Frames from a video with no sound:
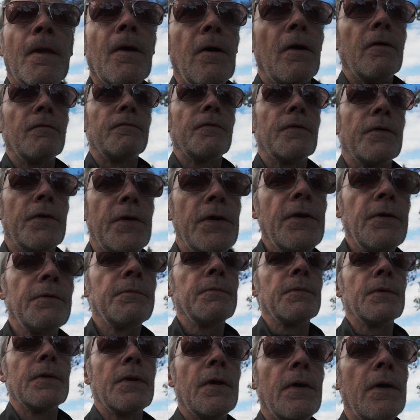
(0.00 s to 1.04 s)
of the
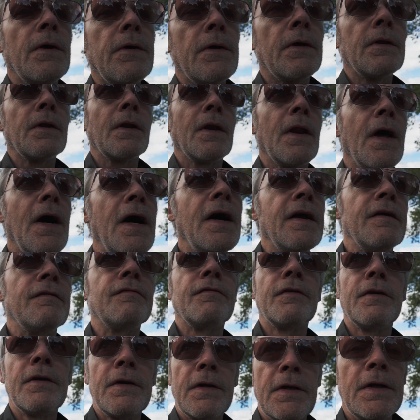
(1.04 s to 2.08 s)
human
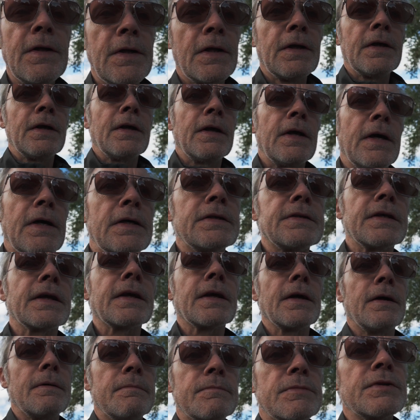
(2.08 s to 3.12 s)
life as it
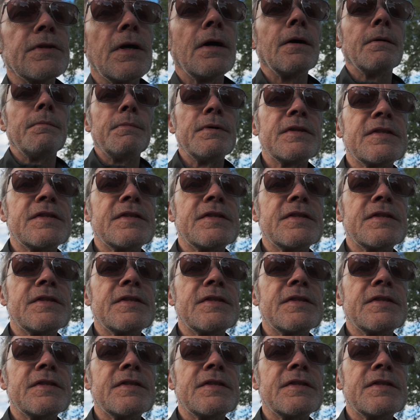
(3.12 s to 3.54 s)
comes up.